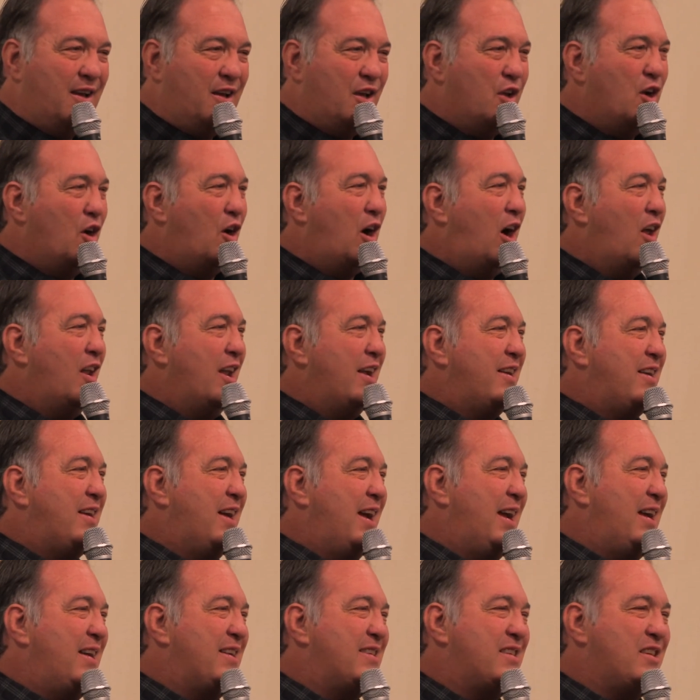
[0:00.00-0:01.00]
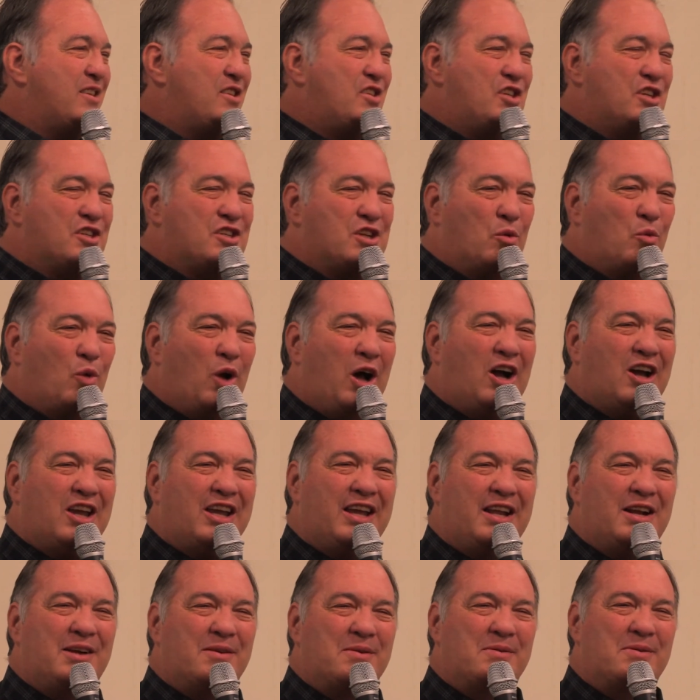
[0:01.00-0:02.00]
You know, all it takes is just a
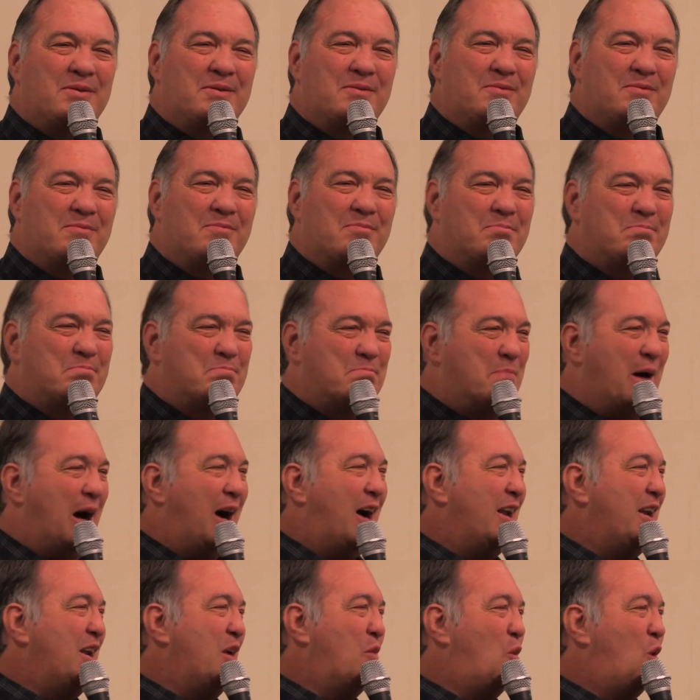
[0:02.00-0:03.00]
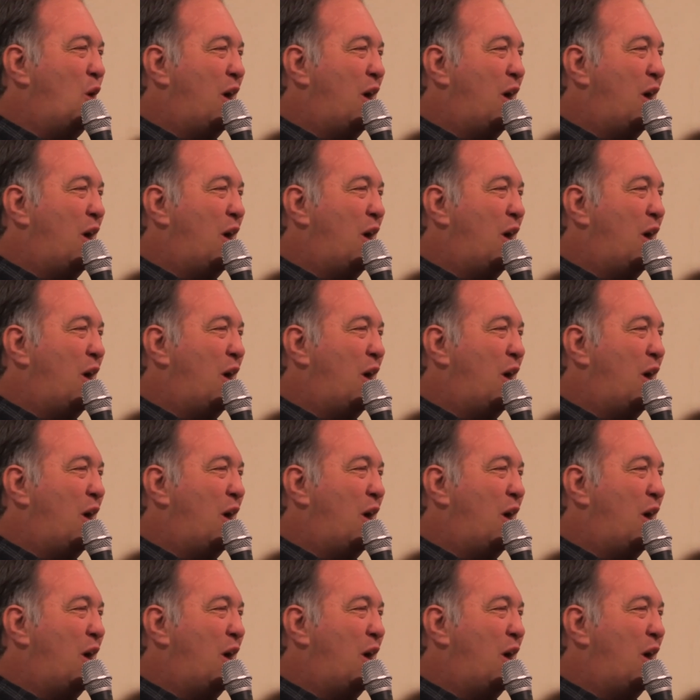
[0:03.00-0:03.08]
rock in a pond of